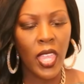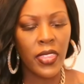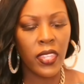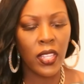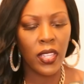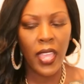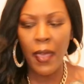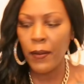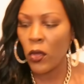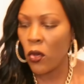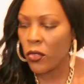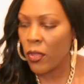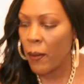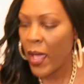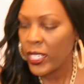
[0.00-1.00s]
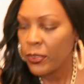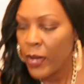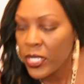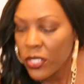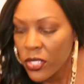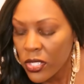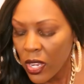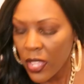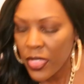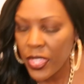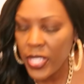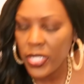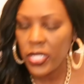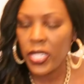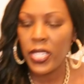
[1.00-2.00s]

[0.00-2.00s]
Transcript: the lab, oh, the Matchmaster, sorry. This